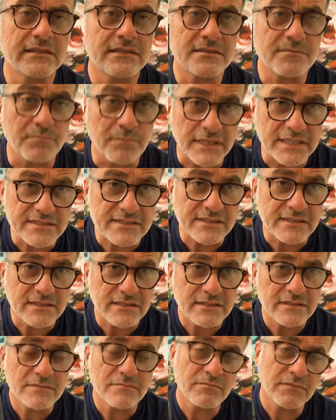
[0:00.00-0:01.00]
It's
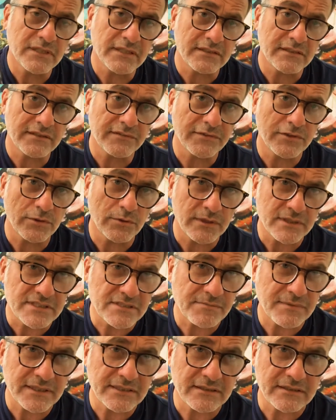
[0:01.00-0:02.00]
Basic but if you want to
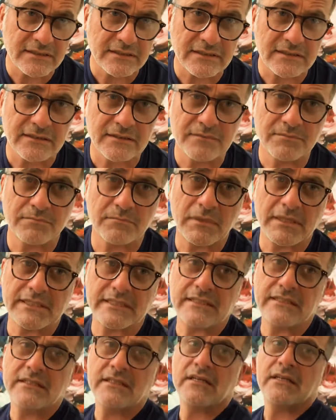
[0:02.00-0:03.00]
spend the uh,
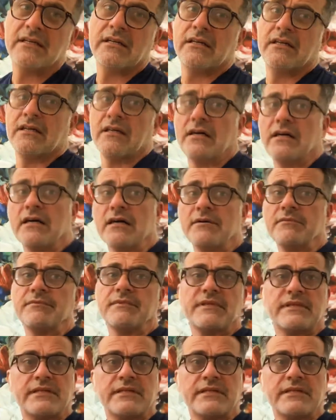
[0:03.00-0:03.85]
money, um,